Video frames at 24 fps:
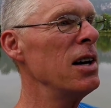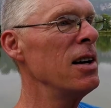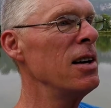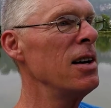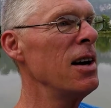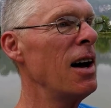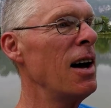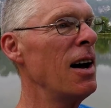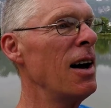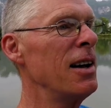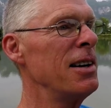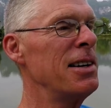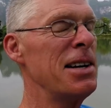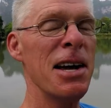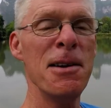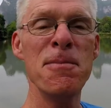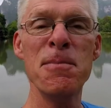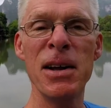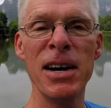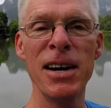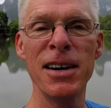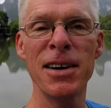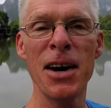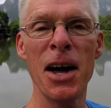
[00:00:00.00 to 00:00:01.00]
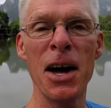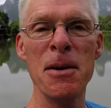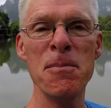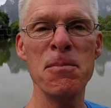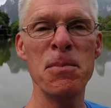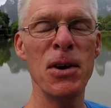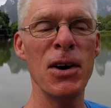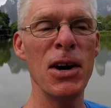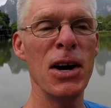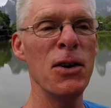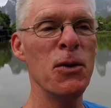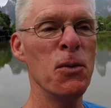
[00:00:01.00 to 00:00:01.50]
in a 10-minute time
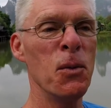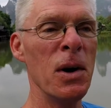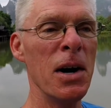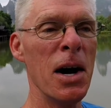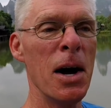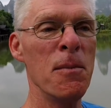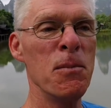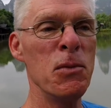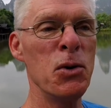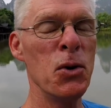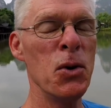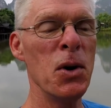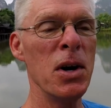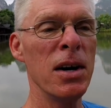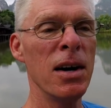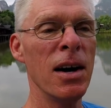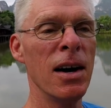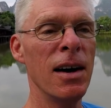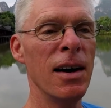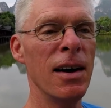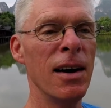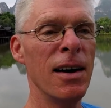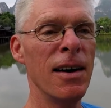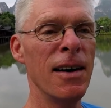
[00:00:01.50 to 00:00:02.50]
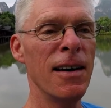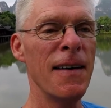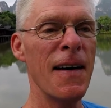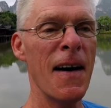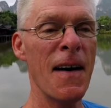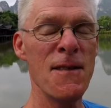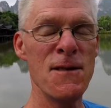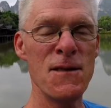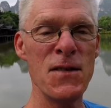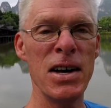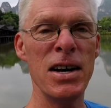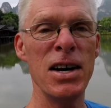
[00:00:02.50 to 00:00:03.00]
period when I'm doing
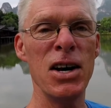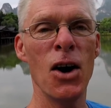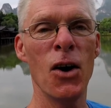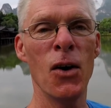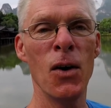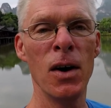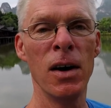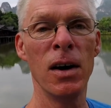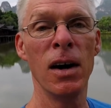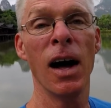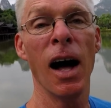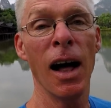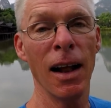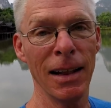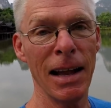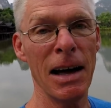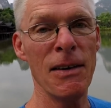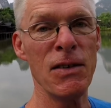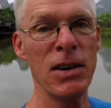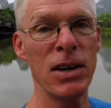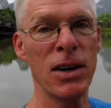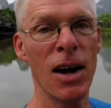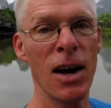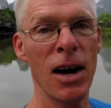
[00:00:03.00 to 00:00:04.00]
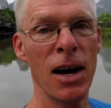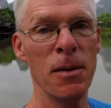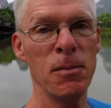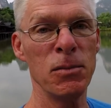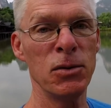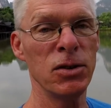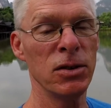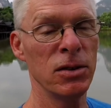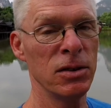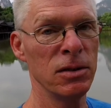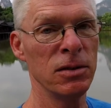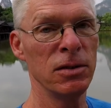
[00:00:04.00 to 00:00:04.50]
a video? 11
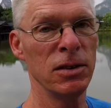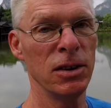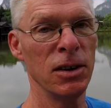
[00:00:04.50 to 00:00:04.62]
times.